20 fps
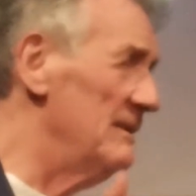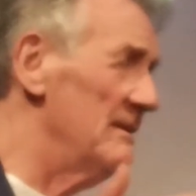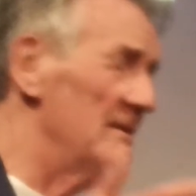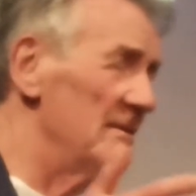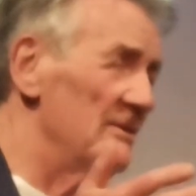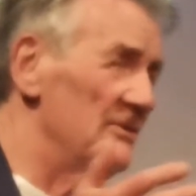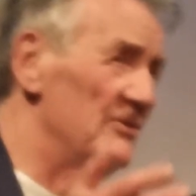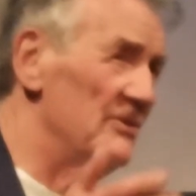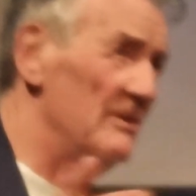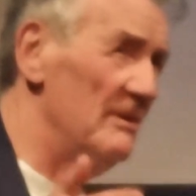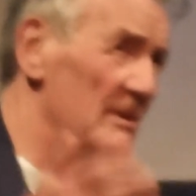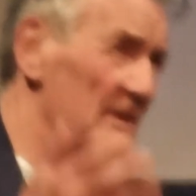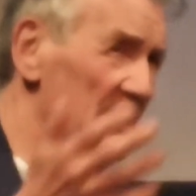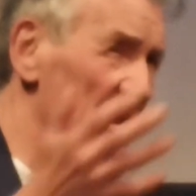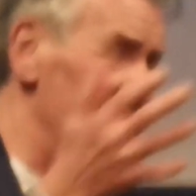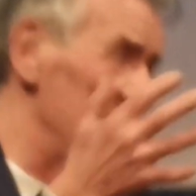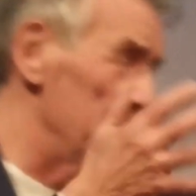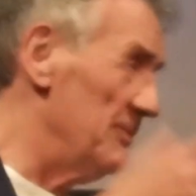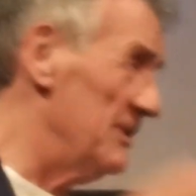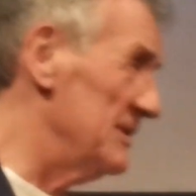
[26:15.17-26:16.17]
And in
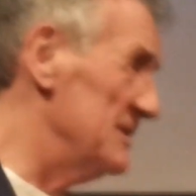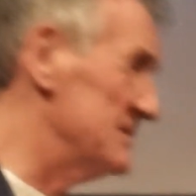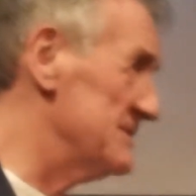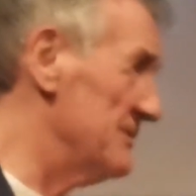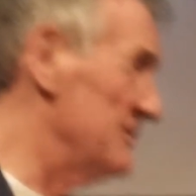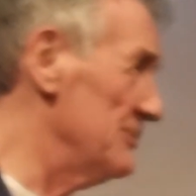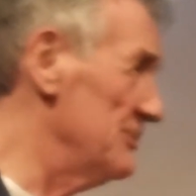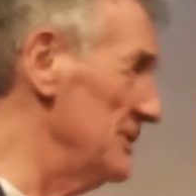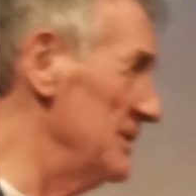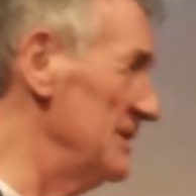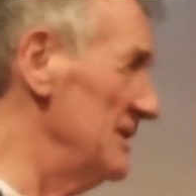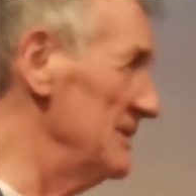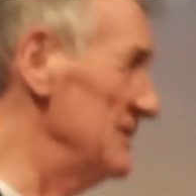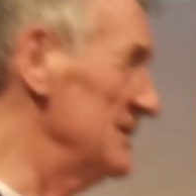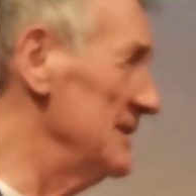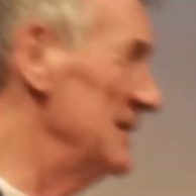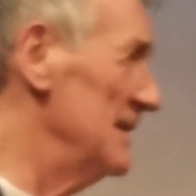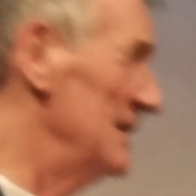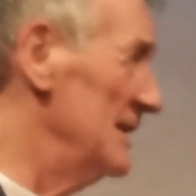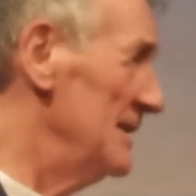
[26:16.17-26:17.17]
that part of the
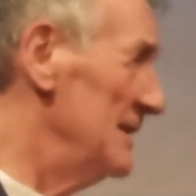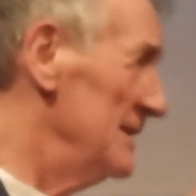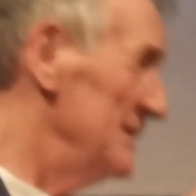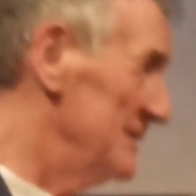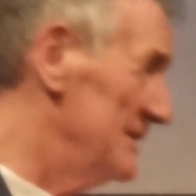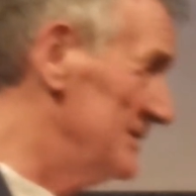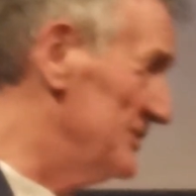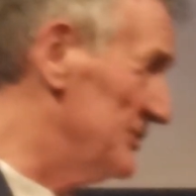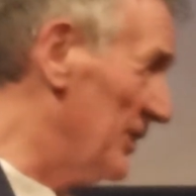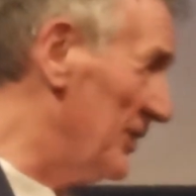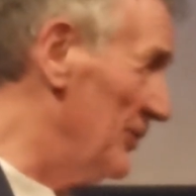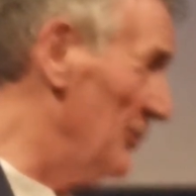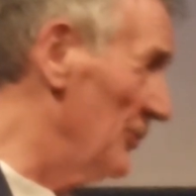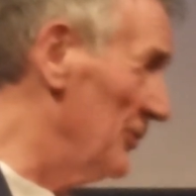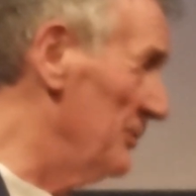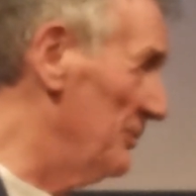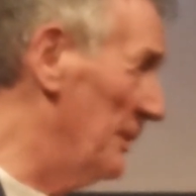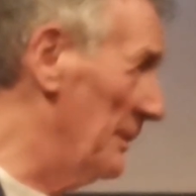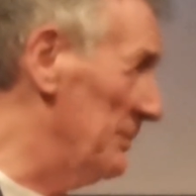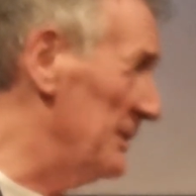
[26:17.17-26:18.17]
world, the
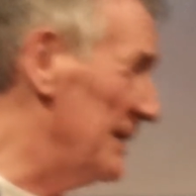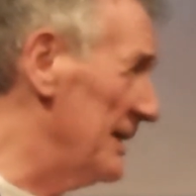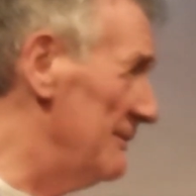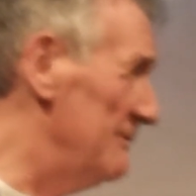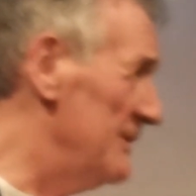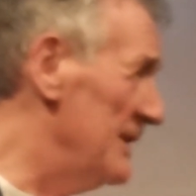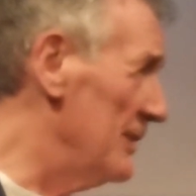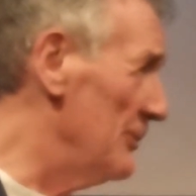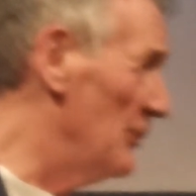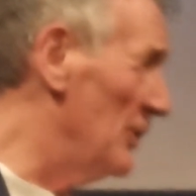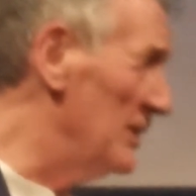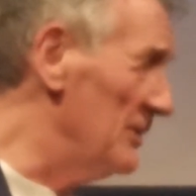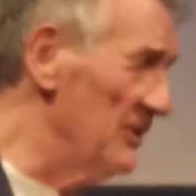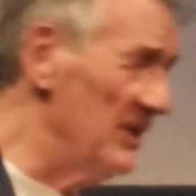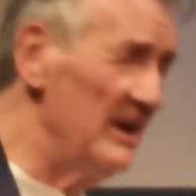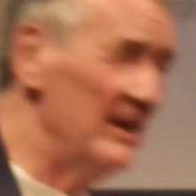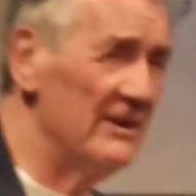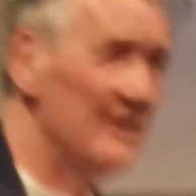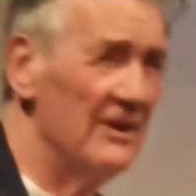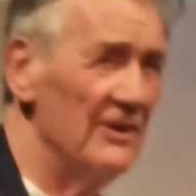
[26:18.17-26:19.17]
security people get very
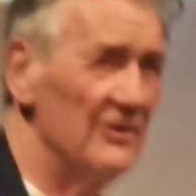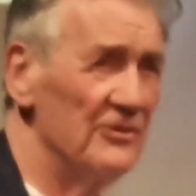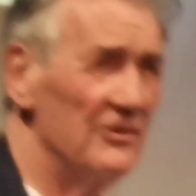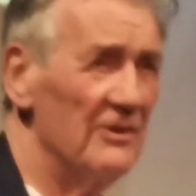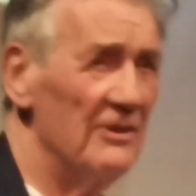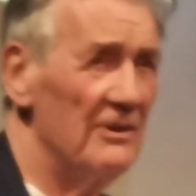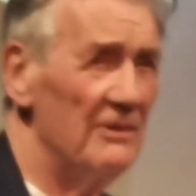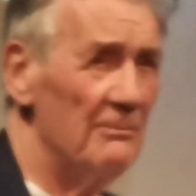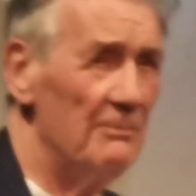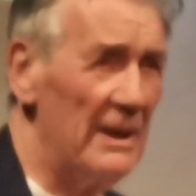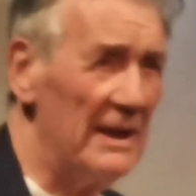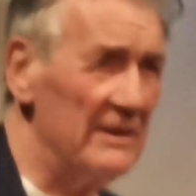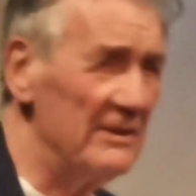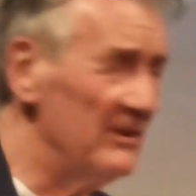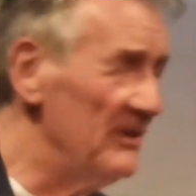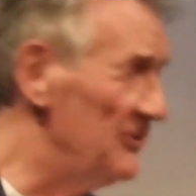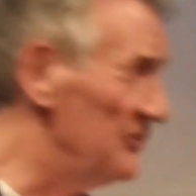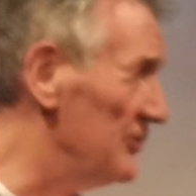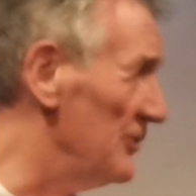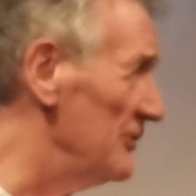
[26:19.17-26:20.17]
worried because there are
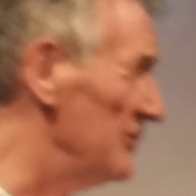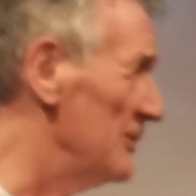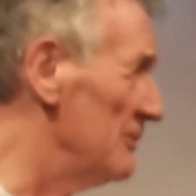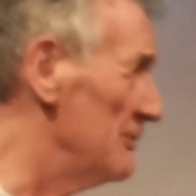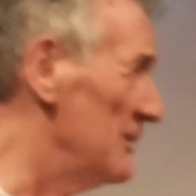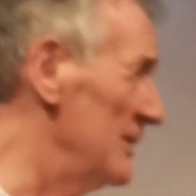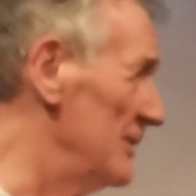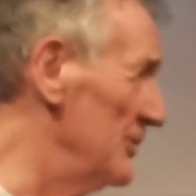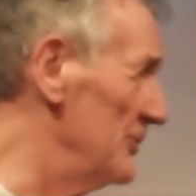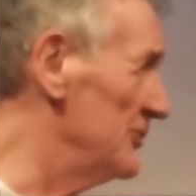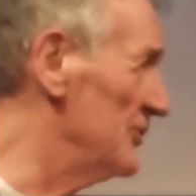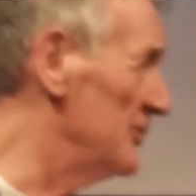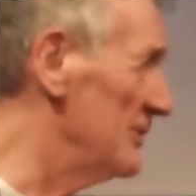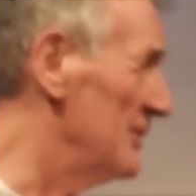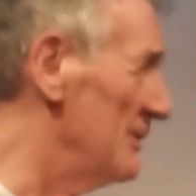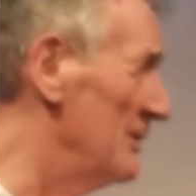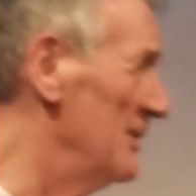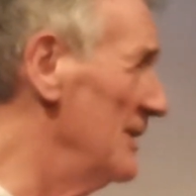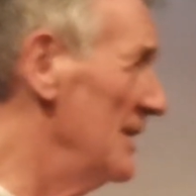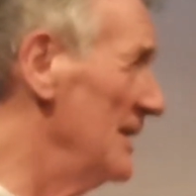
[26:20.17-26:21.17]
bandits on the
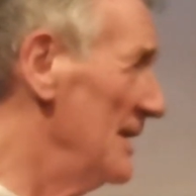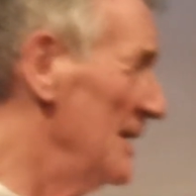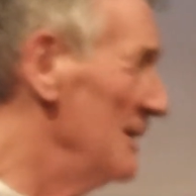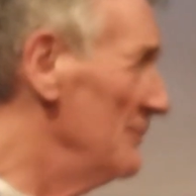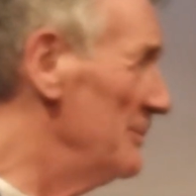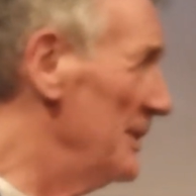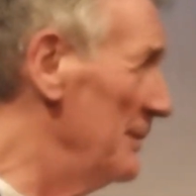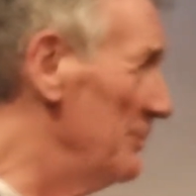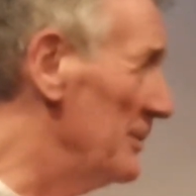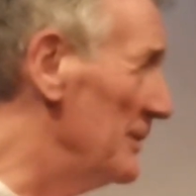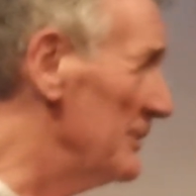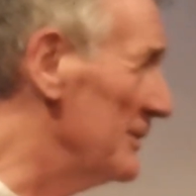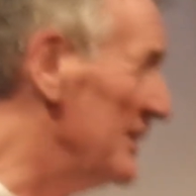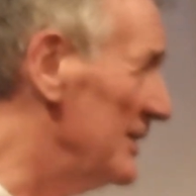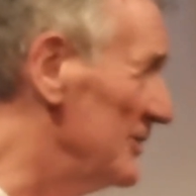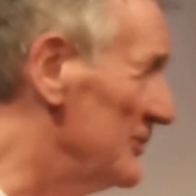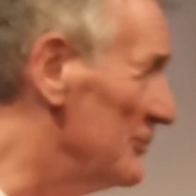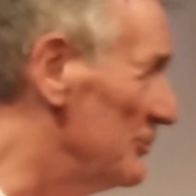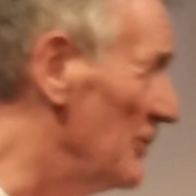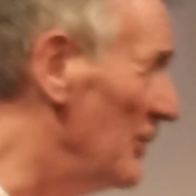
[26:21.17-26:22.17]
roads, there are
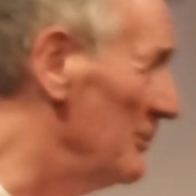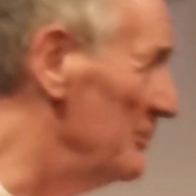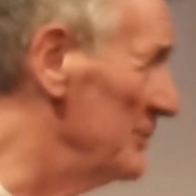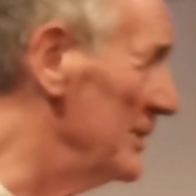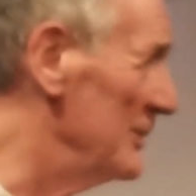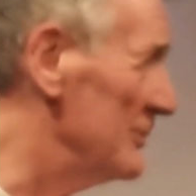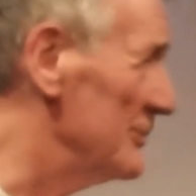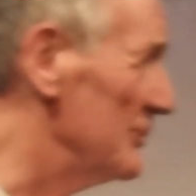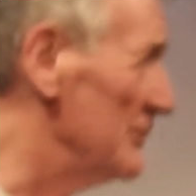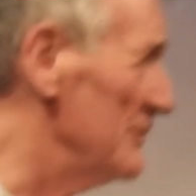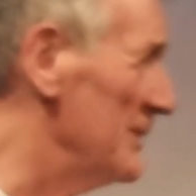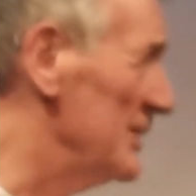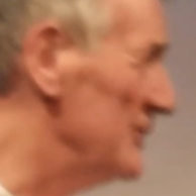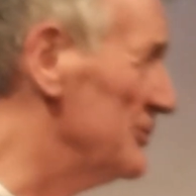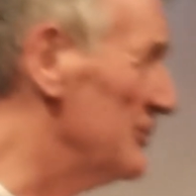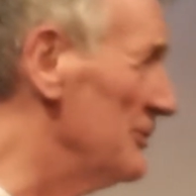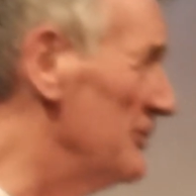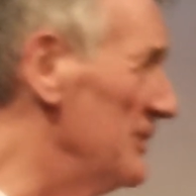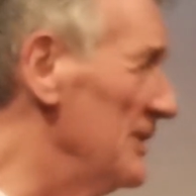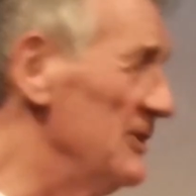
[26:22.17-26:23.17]
people who are going to rob you and
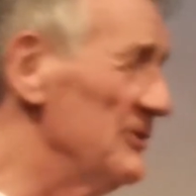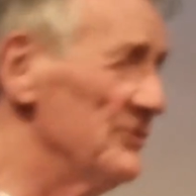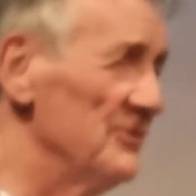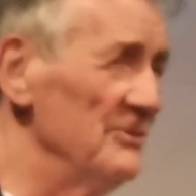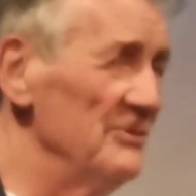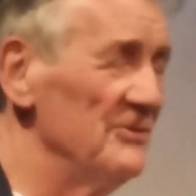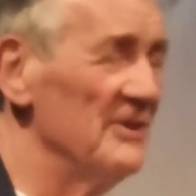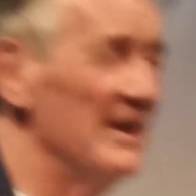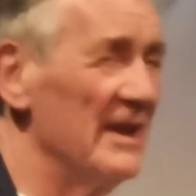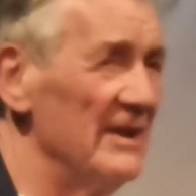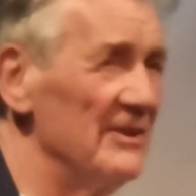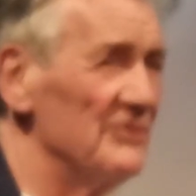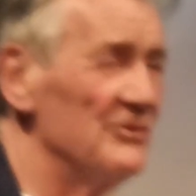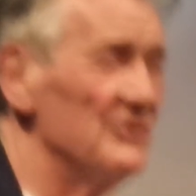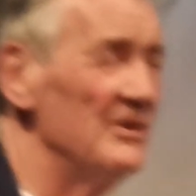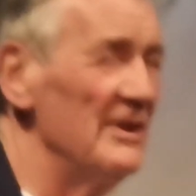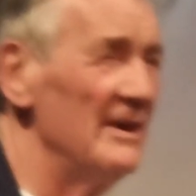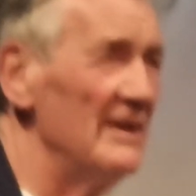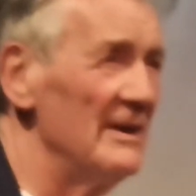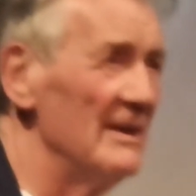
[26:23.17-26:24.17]
all that sort of thing as soon as
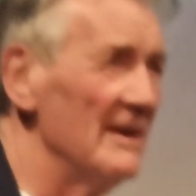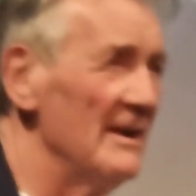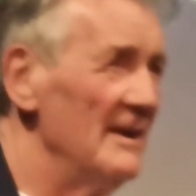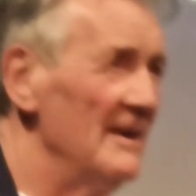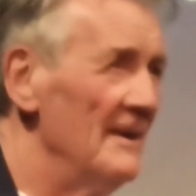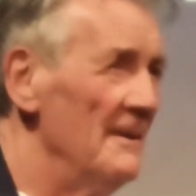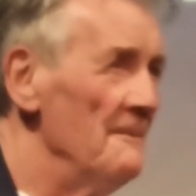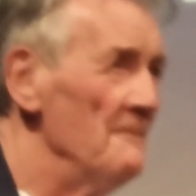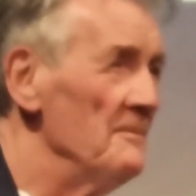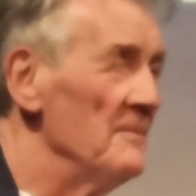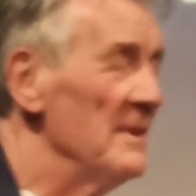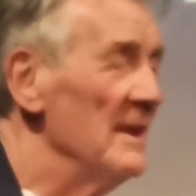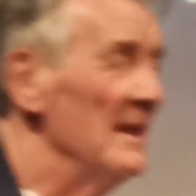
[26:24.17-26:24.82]
it gets dark.